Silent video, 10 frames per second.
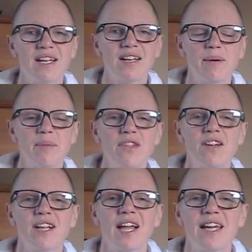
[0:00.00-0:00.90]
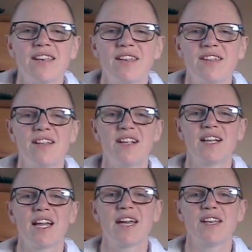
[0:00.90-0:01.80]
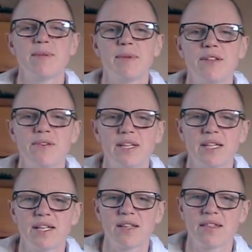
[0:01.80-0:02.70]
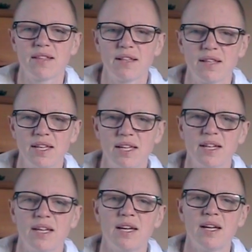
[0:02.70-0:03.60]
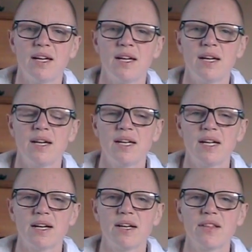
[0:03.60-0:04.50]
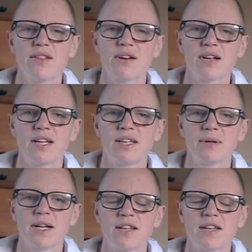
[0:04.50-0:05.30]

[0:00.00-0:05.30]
I'm so glad to be doing this, and think it's totally the right